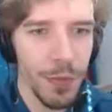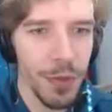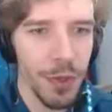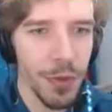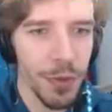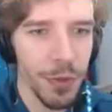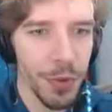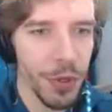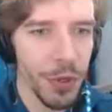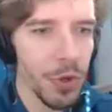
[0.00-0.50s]

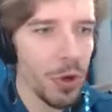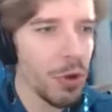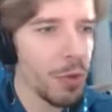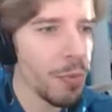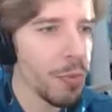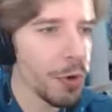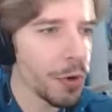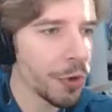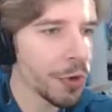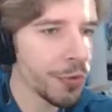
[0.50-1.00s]
we go,
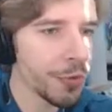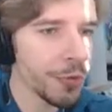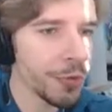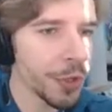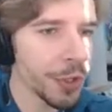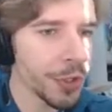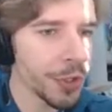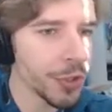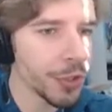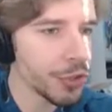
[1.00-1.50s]
marked for
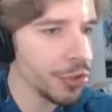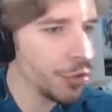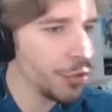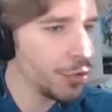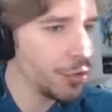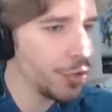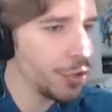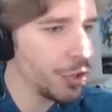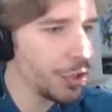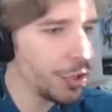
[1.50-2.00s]

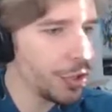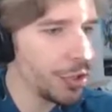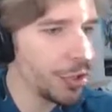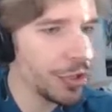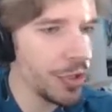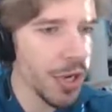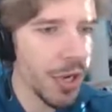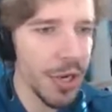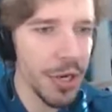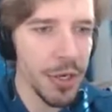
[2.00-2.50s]
execution,
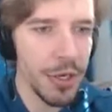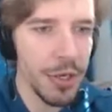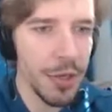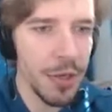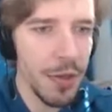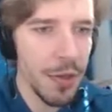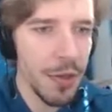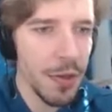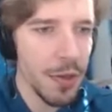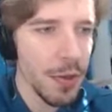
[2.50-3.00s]
done.
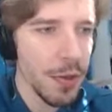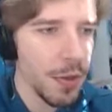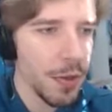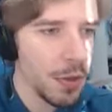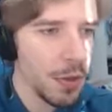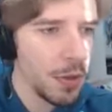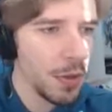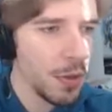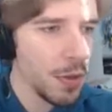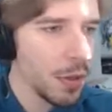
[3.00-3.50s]

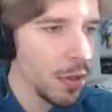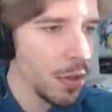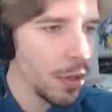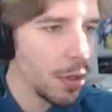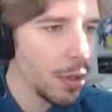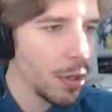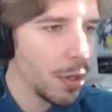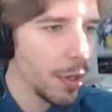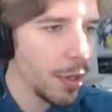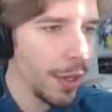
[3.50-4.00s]

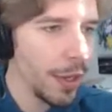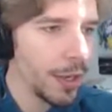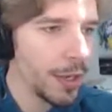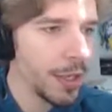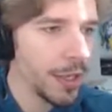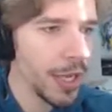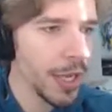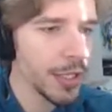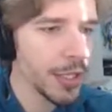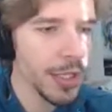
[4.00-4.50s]
Ah, that
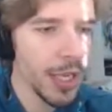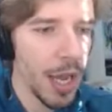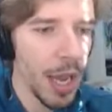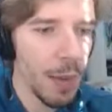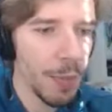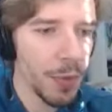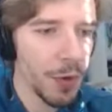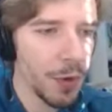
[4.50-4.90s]
has to happen.